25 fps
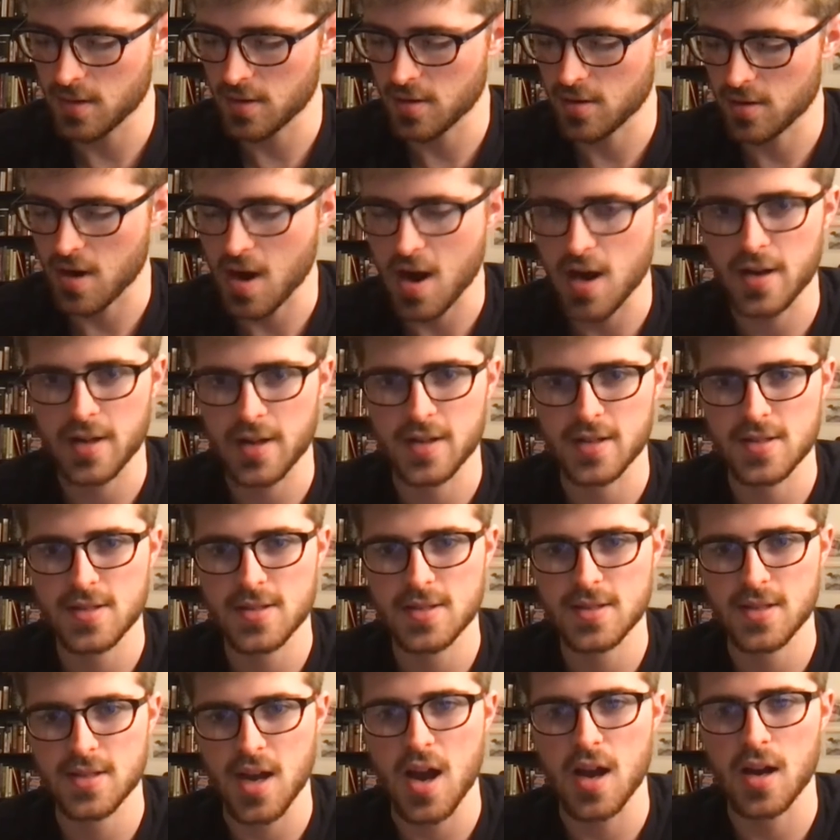Caracas
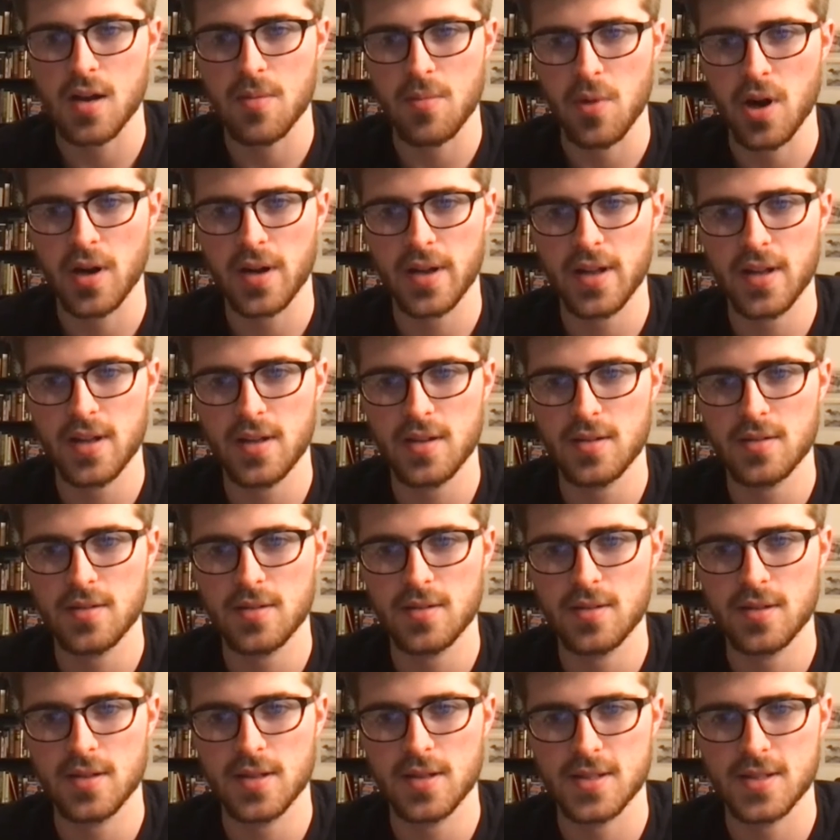stock market